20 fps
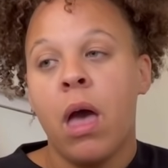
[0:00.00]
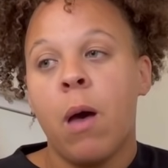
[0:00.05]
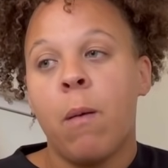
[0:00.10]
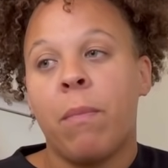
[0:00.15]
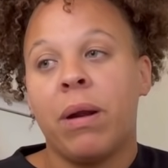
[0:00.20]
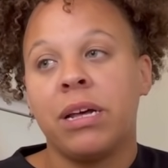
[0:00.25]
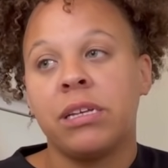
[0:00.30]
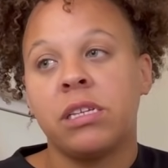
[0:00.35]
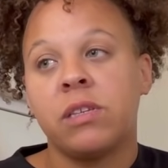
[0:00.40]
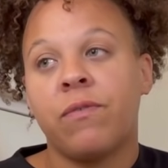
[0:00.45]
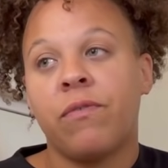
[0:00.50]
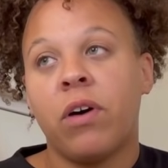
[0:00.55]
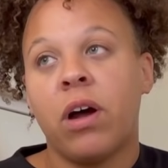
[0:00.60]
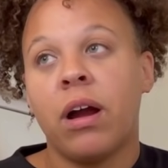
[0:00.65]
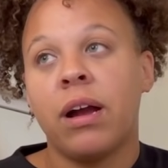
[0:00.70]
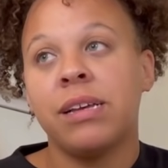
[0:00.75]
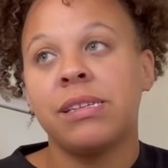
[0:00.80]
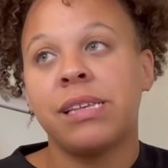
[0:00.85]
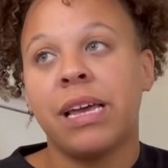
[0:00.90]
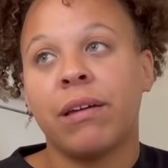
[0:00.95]
but as
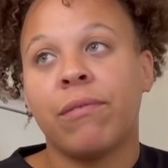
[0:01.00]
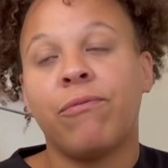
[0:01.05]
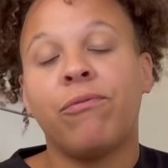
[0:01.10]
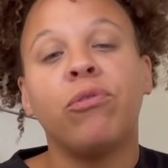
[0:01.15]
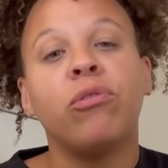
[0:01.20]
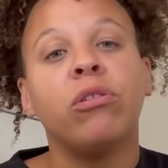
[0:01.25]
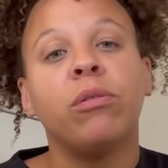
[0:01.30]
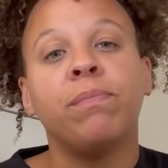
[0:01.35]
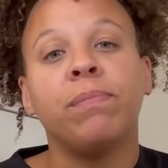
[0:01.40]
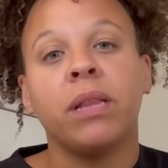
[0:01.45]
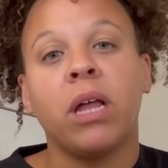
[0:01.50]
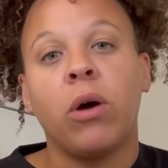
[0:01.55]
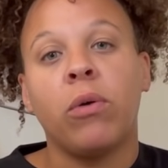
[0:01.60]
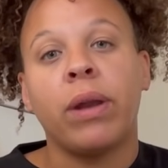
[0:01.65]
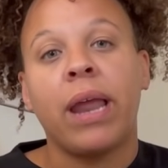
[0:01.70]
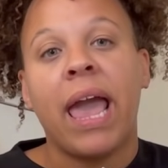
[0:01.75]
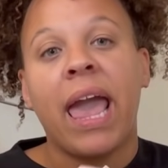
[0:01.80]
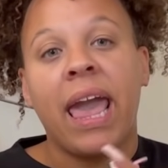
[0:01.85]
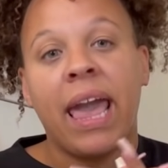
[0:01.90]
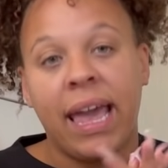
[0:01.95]
far as like full blown
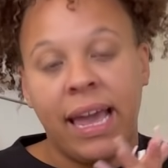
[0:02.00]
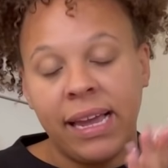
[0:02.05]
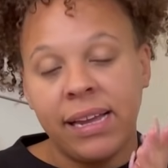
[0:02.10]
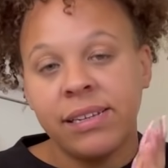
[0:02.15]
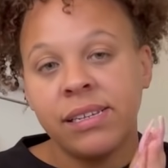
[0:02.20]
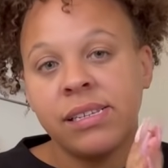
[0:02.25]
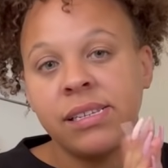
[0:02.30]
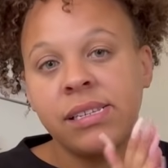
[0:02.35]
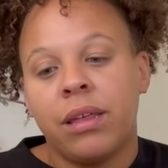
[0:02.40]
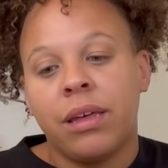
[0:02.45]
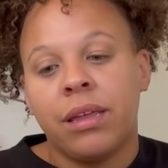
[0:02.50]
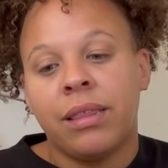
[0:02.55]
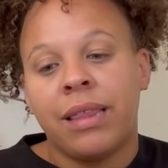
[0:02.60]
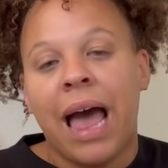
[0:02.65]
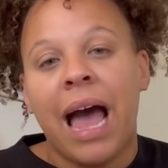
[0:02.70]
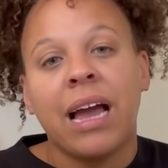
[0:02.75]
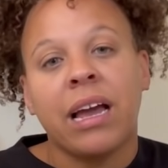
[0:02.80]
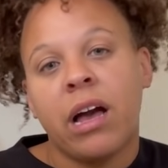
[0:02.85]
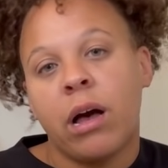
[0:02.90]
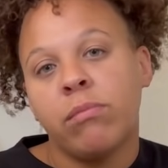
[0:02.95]
hate,
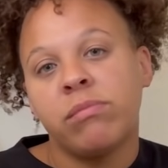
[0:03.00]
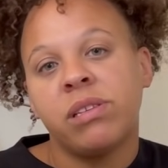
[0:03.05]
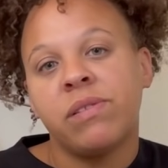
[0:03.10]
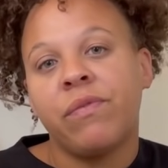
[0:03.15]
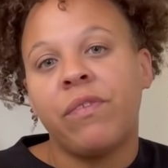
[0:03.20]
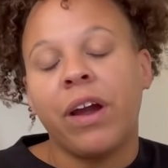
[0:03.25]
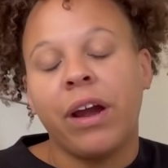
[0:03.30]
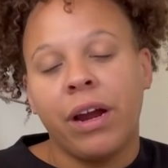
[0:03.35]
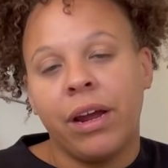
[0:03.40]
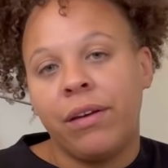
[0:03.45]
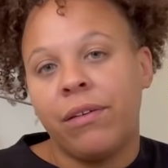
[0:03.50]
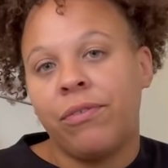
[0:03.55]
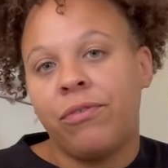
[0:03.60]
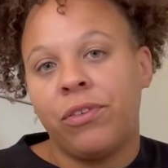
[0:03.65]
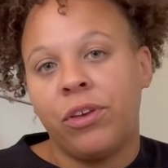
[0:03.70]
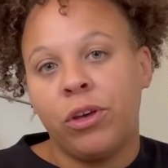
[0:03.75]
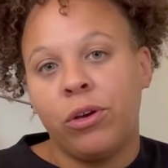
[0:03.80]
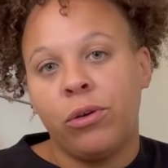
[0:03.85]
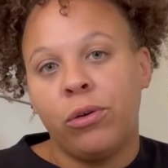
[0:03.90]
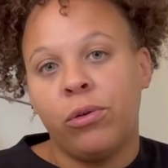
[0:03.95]
that comes very
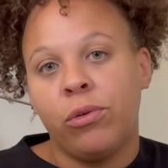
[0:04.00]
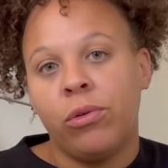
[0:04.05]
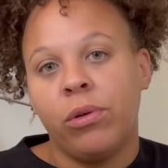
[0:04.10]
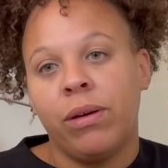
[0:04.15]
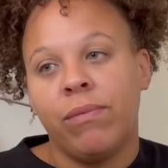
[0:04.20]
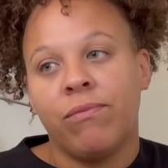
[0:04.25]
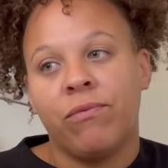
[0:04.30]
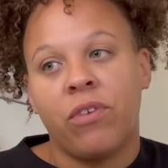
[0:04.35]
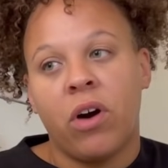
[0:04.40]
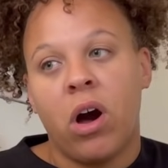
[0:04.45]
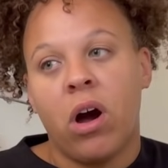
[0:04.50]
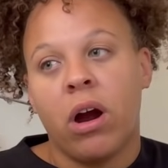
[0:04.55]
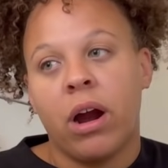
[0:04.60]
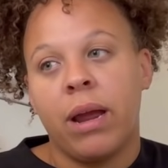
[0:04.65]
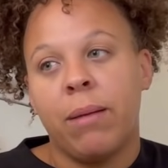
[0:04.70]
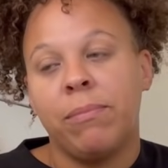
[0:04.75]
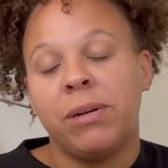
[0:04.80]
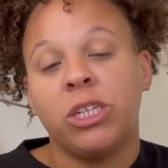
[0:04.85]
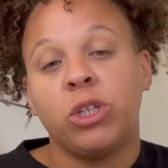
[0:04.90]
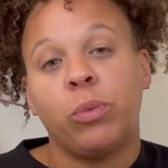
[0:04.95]
few and far
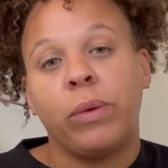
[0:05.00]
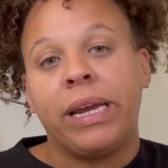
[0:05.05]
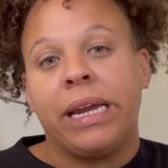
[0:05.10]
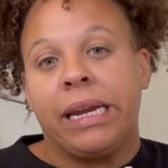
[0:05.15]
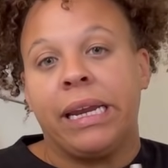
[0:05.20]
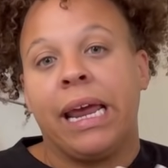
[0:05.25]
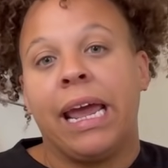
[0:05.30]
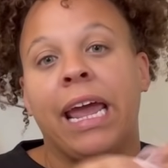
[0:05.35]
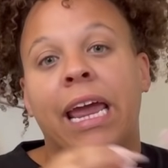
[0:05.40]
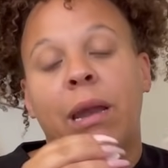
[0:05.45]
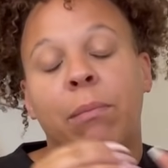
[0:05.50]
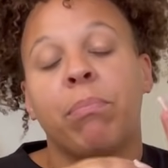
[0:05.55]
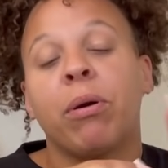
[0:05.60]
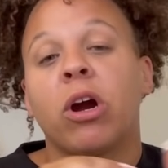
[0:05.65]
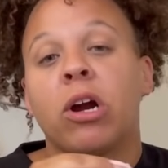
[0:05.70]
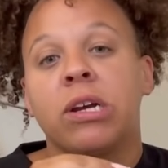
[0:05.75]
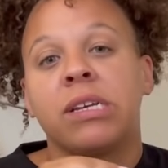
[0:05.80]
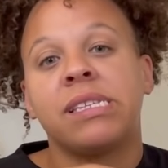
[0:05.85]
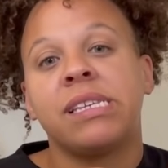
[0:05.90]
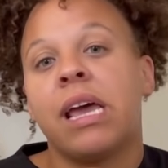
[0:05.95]
in between in
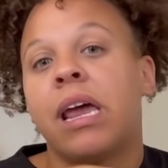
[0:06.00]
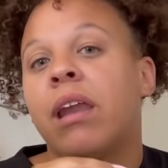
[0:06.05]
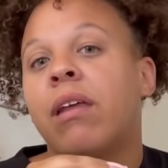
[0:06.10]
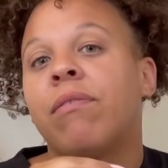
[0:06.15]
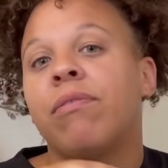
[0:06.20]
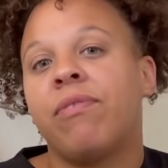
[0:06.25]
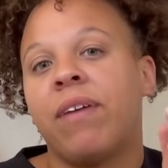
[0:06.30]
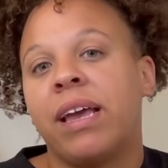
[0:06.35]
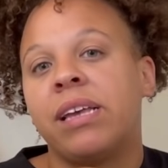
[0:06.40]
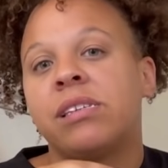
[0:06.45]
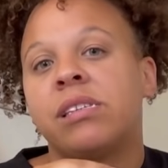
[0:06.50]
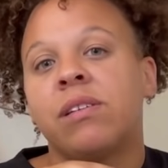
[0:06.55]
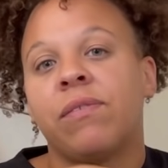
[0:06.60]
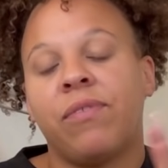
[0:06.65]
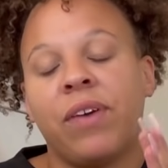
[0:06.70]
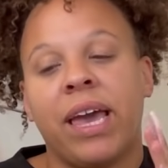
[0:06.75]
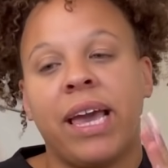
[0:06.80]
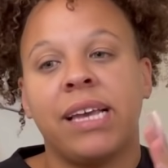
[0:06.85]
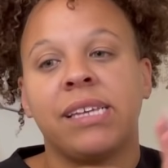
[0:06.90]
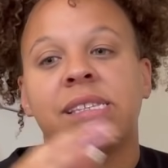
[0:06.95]
person, face to
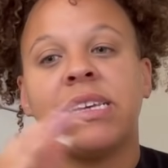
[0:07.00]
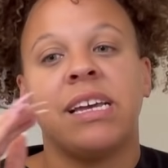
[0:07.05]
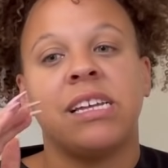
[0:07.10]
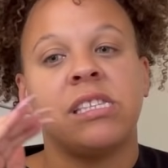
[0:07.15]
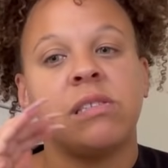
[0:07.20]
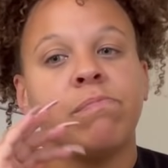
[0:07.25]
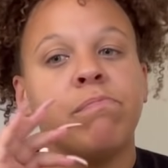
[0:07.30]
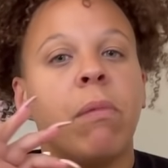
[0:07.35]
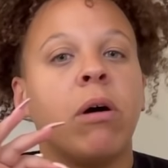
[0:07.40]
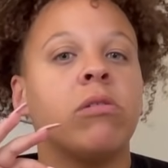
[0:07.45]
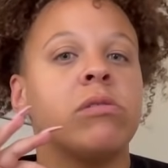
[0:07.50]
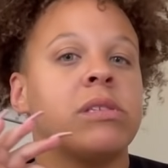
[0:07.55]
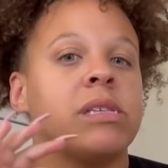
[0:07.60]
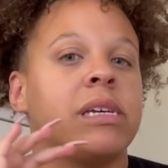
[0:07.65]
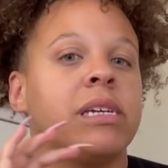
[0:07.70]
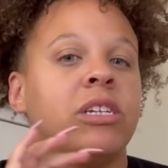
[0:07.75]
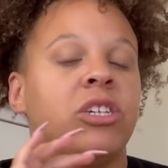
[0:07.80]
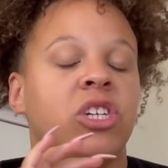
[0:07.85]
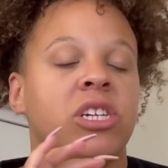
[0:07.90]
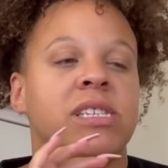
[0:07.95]
face. It's
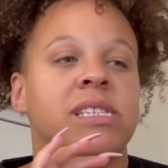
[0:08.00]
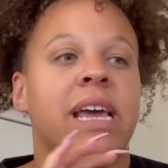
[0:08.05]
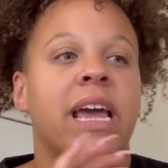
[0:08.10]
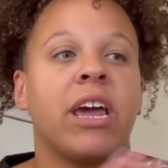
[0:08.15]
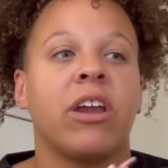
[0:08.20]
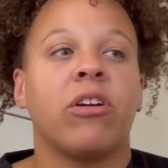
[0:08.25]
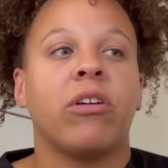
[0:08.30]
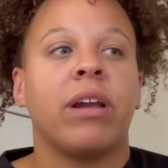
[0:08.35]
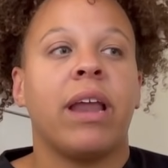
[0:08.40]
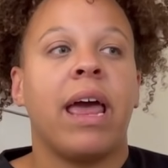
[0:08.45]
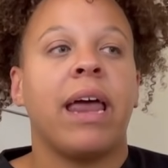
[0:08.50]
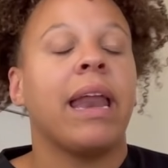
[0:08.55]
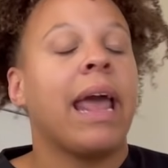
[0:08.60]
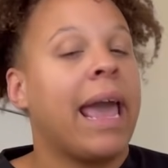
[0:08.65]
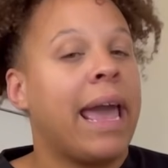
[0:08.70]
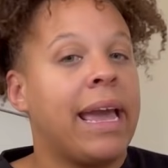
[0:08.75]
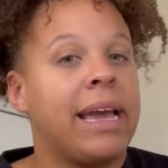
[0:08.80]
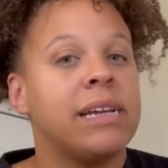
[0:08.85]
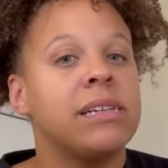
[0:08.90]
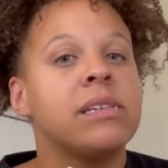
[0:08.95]
mostly just internet
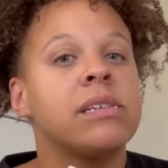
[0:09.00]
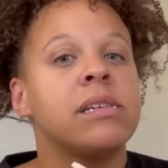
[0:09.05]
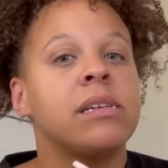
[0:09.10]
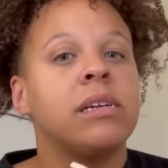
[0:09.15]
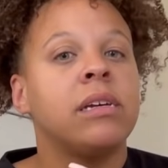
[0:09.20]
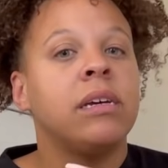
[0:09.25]
hate.